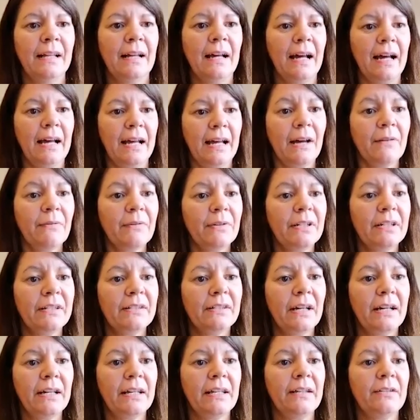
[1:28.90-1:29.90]
I have a
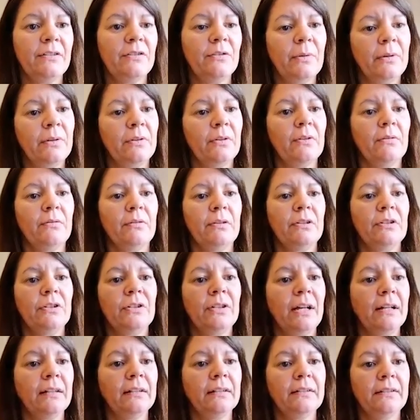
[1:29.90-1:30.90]
desire to encourage
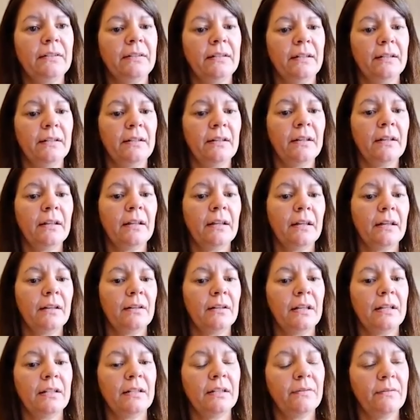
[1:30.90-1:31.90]
talented
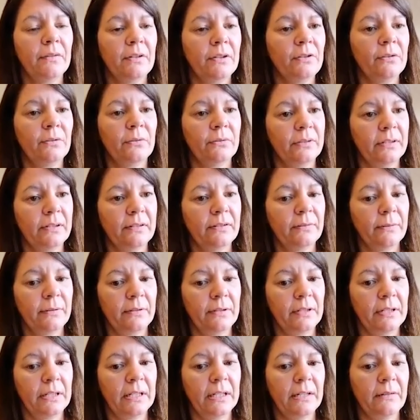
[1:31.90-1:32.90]
individuals into
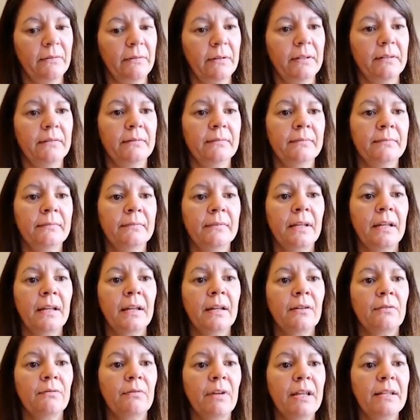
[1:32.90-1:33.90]
engineering,
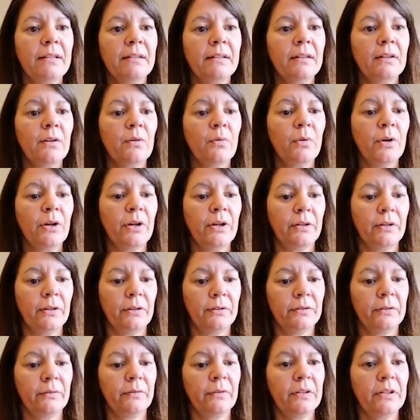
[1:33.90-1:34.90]
raising
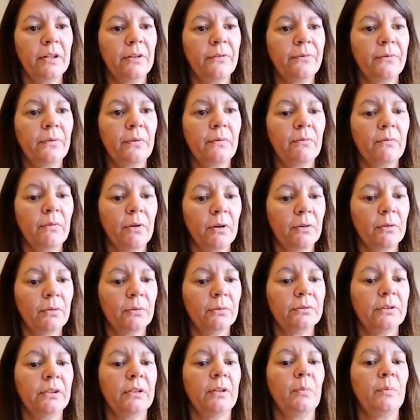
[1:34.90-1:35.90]
awareness of the different
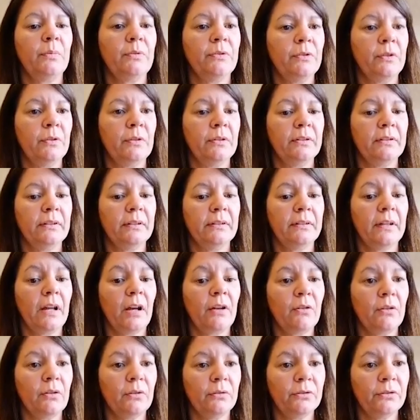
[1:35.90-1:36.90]
roles and opportunities,
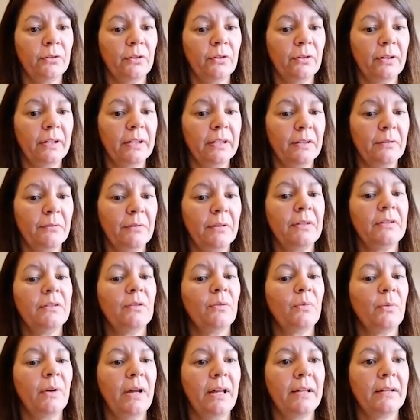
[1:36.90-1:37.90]
and also increase
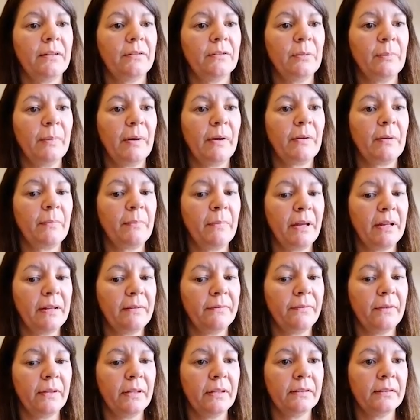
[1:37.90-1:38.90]
awareness about the
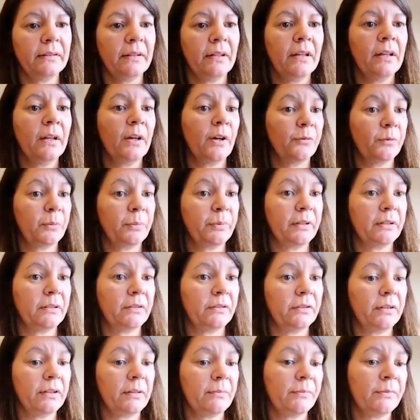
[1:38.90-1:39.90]
benefits of
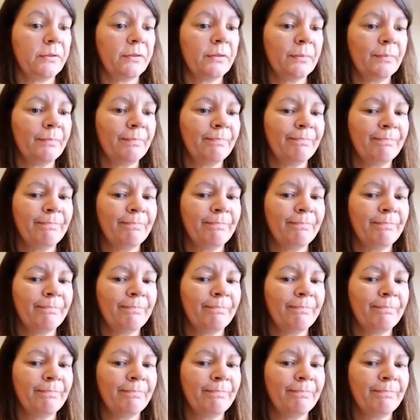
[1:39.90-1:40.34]
apprenticeships.